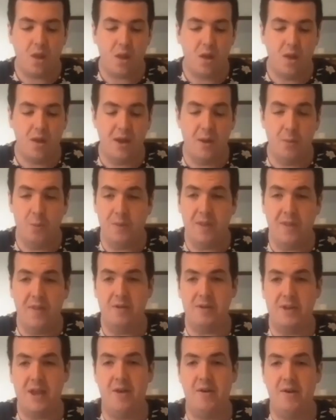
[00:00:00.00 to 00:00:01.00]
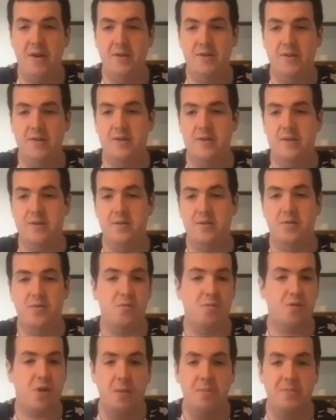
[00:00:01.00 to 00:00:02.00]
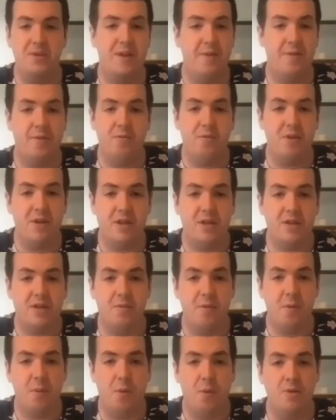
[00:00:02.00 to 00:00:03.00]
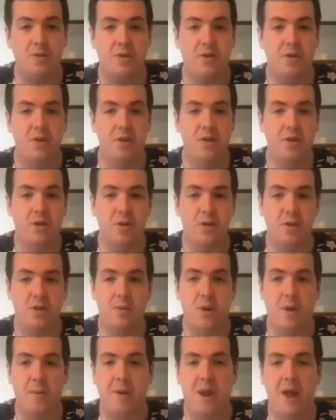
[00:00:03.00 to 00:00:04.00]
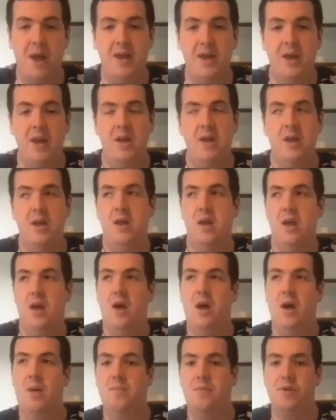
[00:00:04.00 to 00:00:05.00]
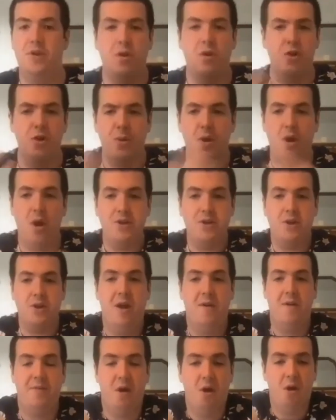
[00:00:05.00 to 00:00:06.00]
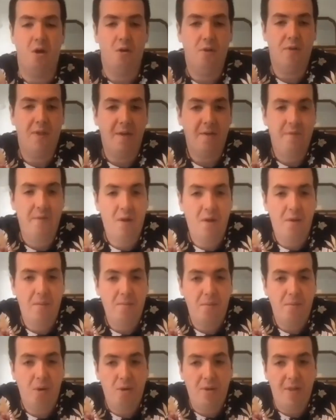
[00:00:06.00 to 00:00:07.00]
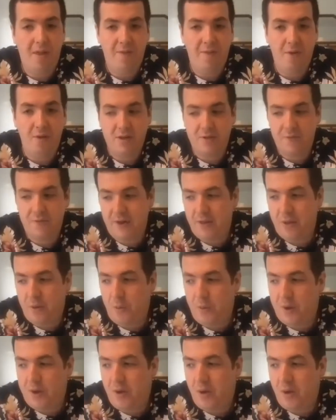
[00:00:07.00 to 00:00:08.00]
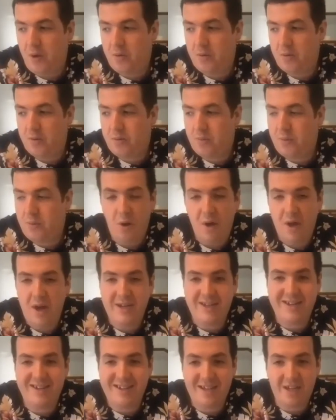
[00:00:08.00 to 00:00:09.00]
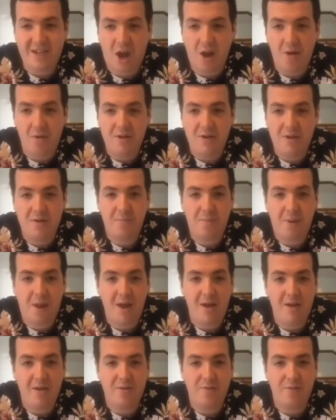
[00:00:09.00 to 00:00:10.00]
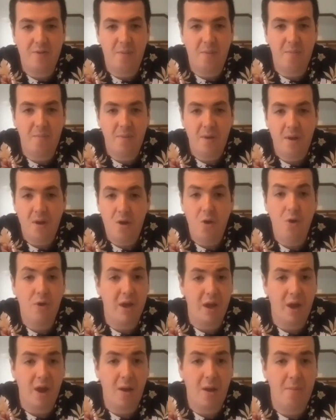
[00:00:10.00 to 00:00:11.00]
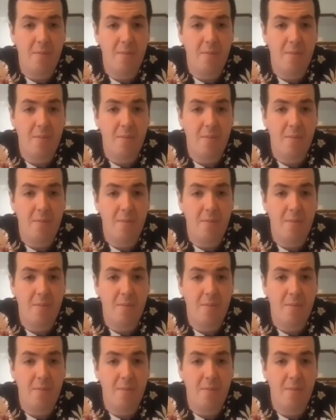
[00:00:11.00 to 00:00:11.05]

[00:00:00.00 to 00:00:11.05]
within those areas comes different risks and rewards to our play. You and I are on that philosophy that we're not here to discourage players from looking up,